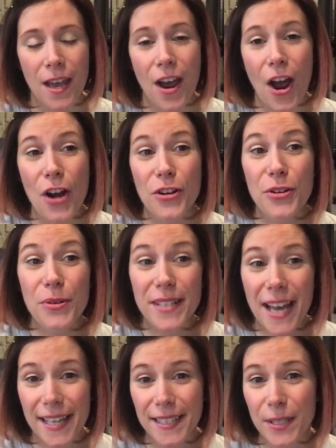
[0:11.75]
Our New
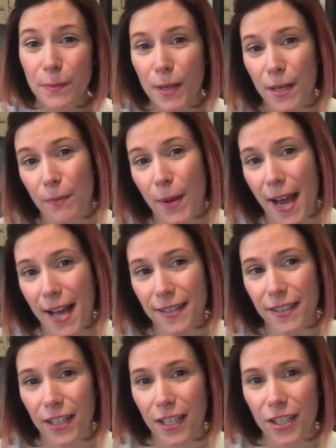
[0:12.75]
Testament
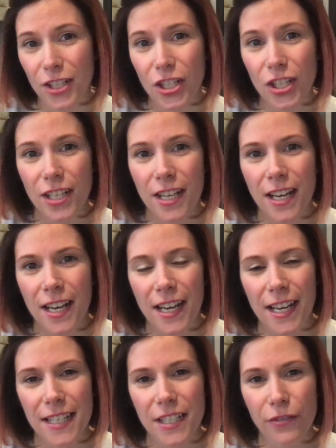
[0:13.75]
passage
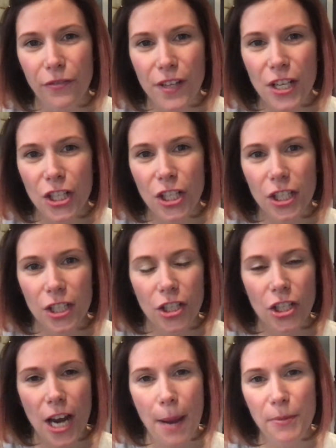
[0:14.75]
is Ephesians
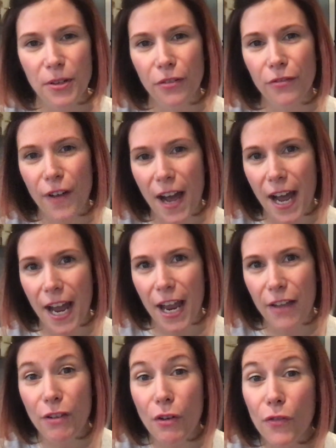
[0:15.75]
chapter
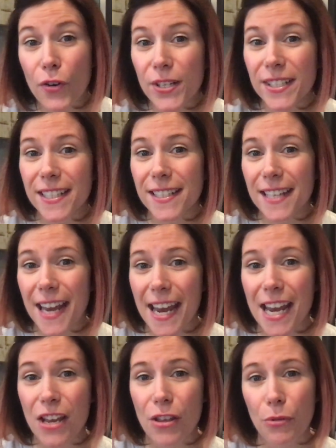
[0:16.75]
5, verses
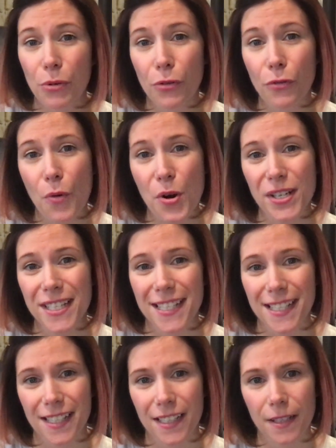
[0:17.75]
8 through
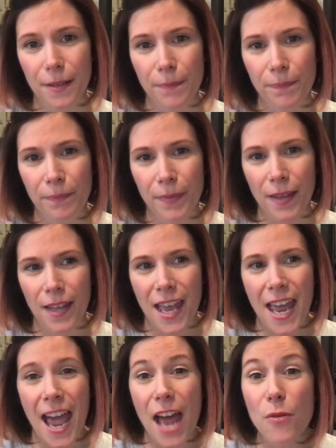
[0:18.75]
14.
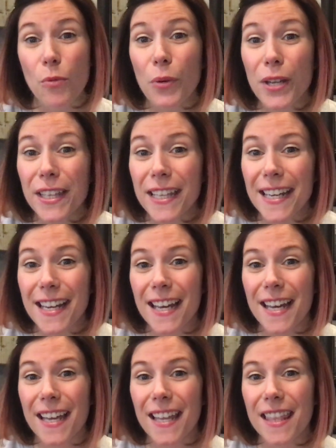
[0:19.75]
And really,
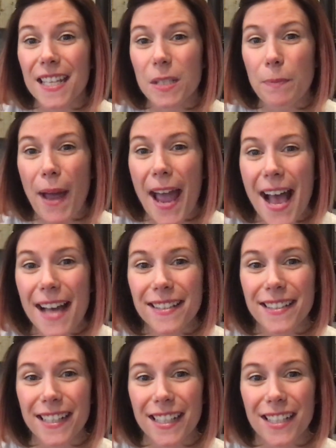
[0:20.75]
this
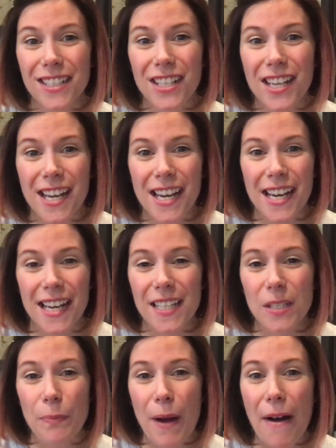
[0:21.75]
passage
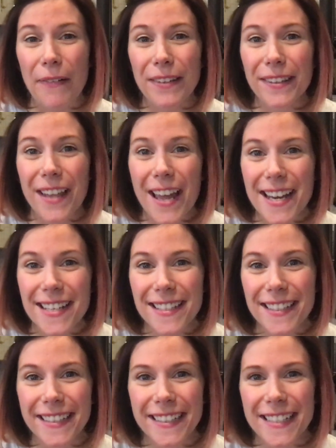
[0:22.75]
is about
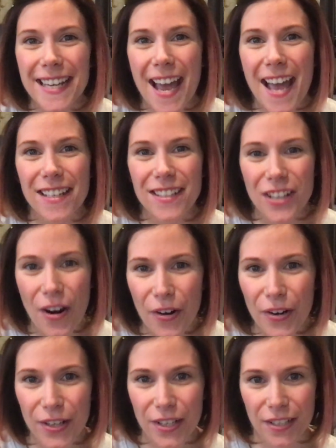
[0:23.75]
light and
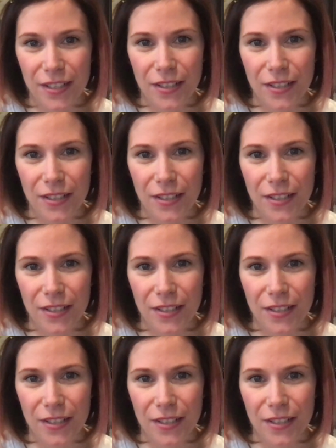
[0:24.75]
dark.